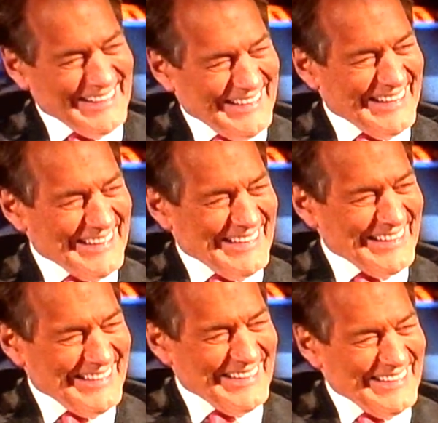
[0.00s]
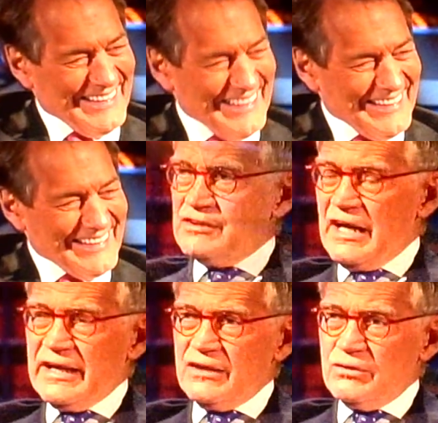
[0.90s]
Uh, and, and
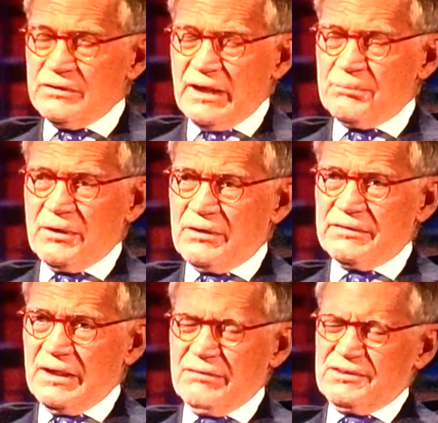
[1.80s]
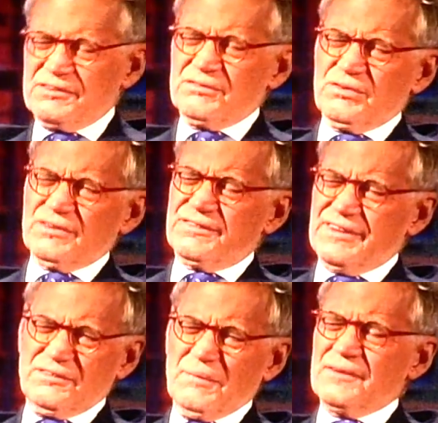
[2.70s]
Johnny, who had not been on television for
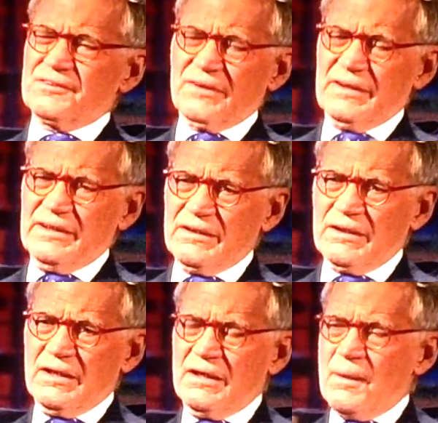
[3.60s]
six months or a year,